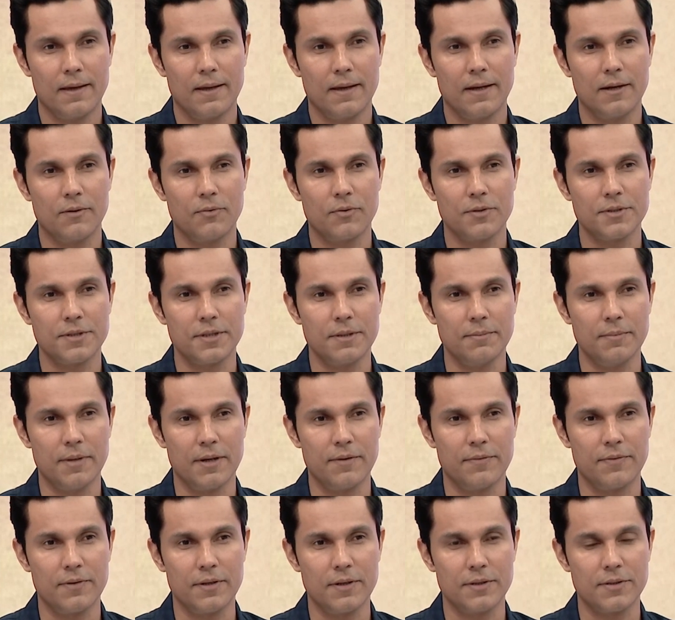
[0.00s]
It was in
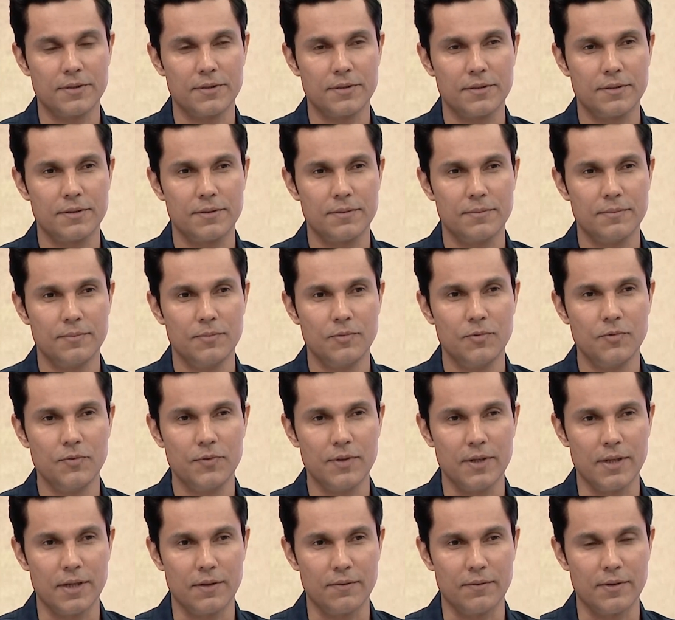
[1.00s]
my first
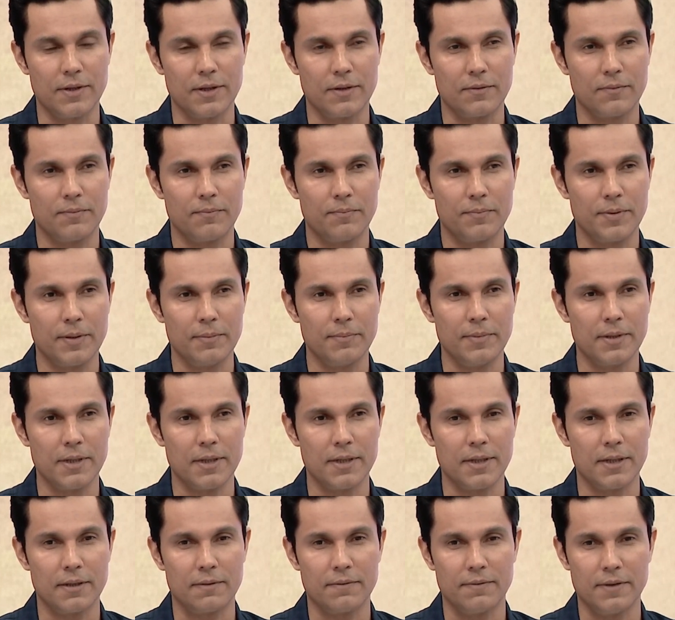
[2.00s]
movie, and we
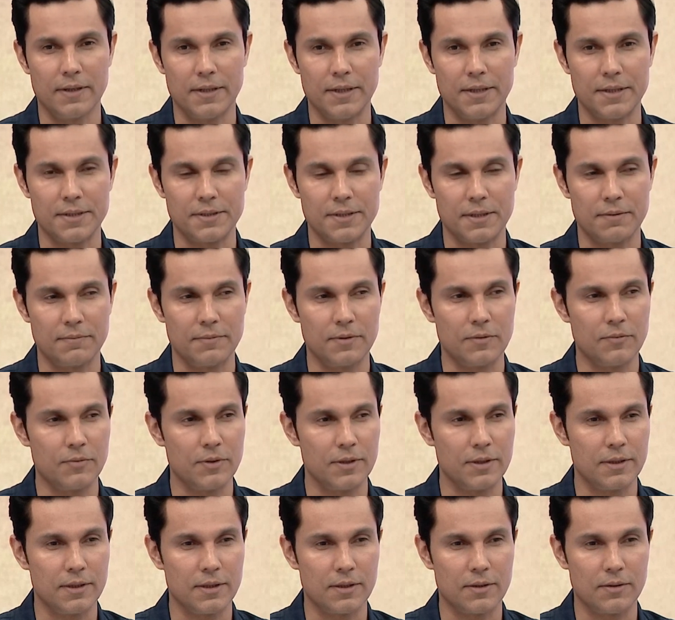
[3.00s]
premiered at Venice, and we
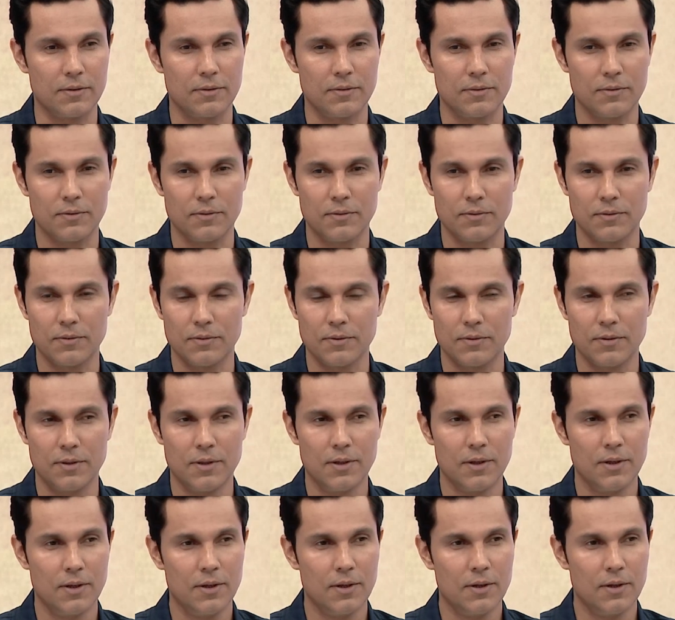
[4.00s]
won the
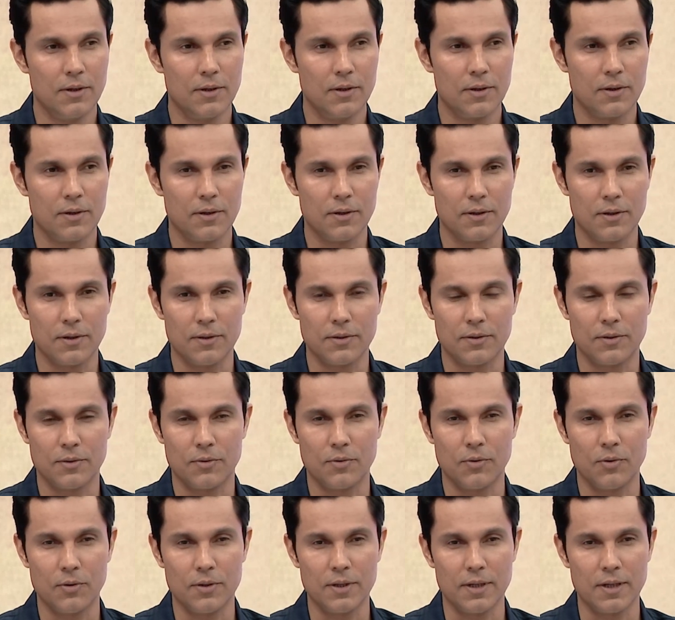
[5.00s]
uh, the
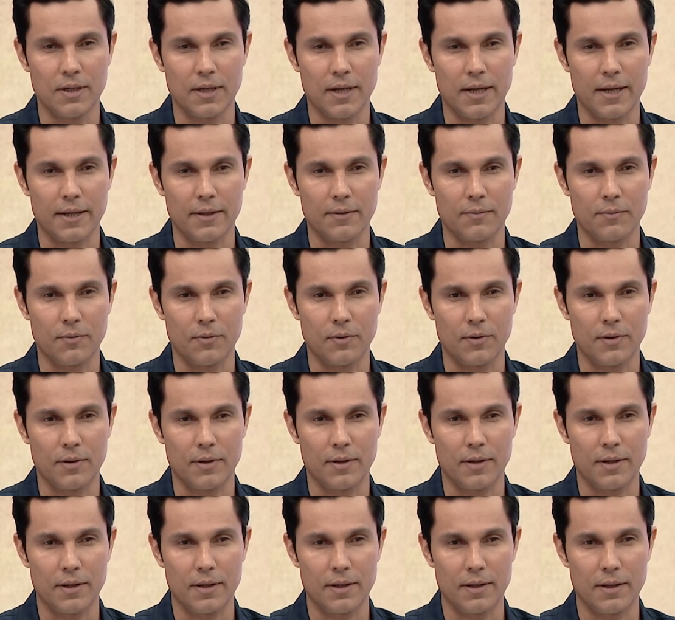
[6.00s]
Golden Lion
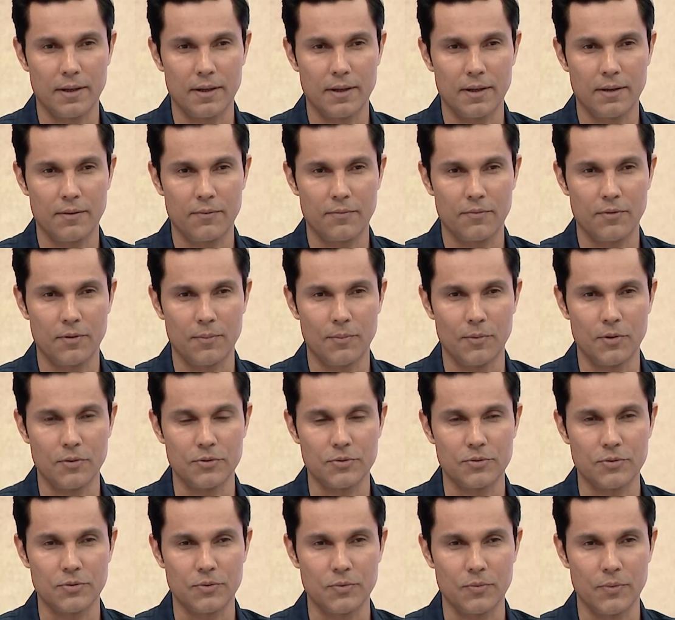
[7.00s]
Award uh, for
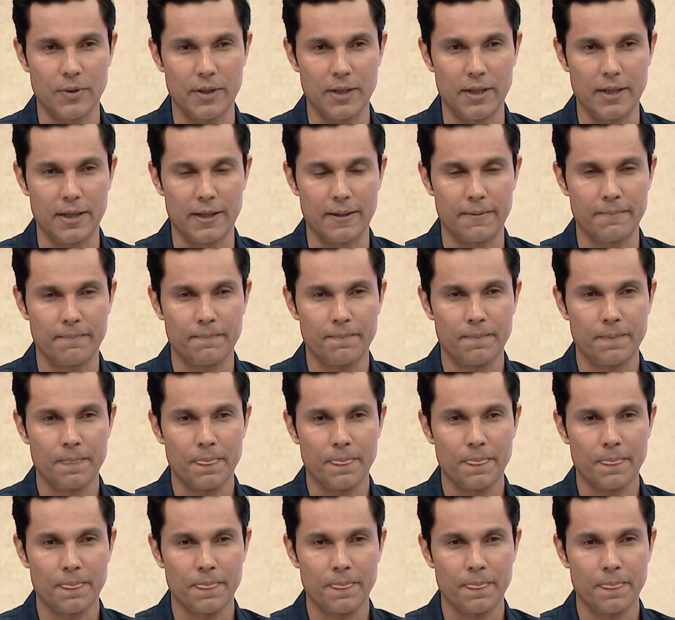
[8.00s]
Monsoon Wedding.